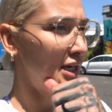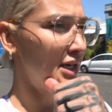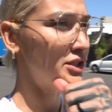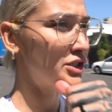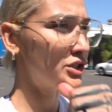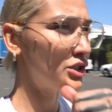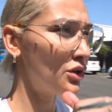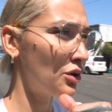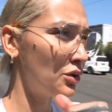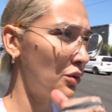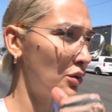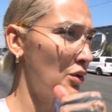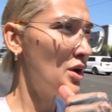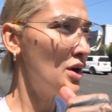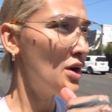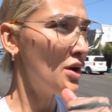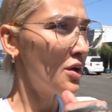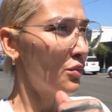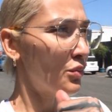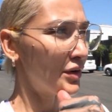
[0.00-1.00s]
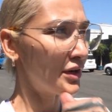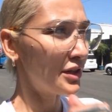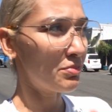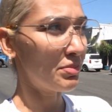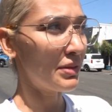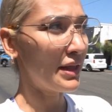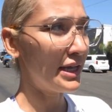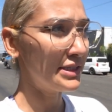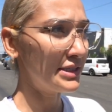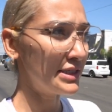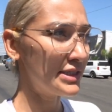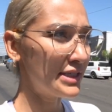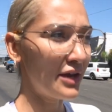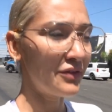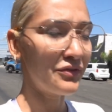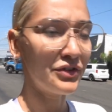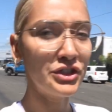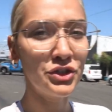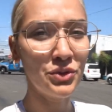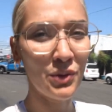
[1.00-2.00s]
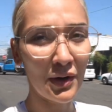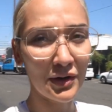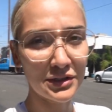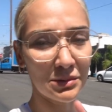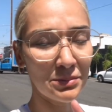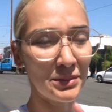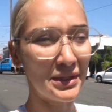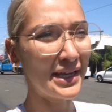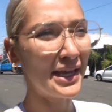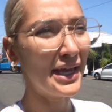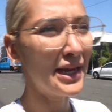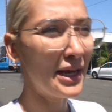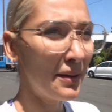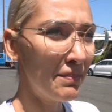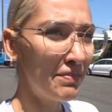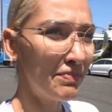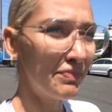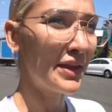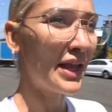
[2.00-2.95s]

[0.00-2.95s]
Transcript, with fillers: So one of the plans is every two hours I'm gonna get up,